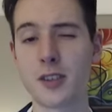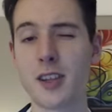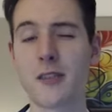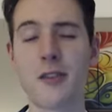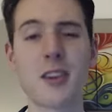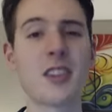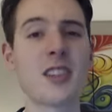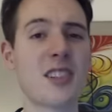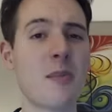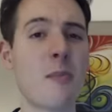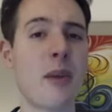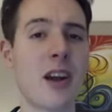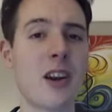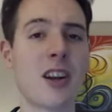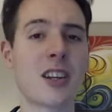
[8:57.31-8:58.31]
I think this is a
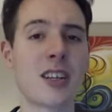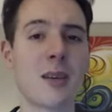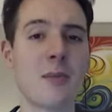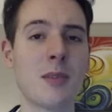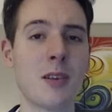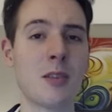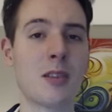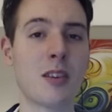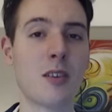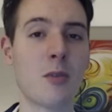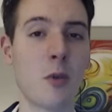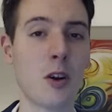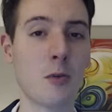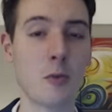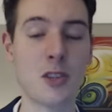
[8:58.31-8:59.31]
better endgame than the
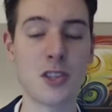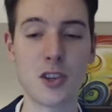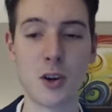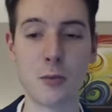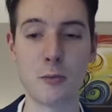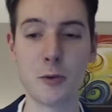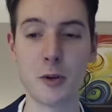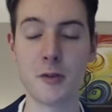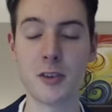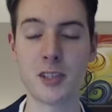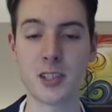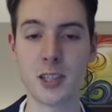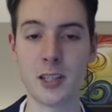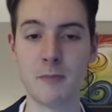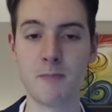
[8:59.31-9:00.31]
one we saw
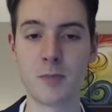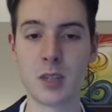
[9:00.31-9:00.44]
previously.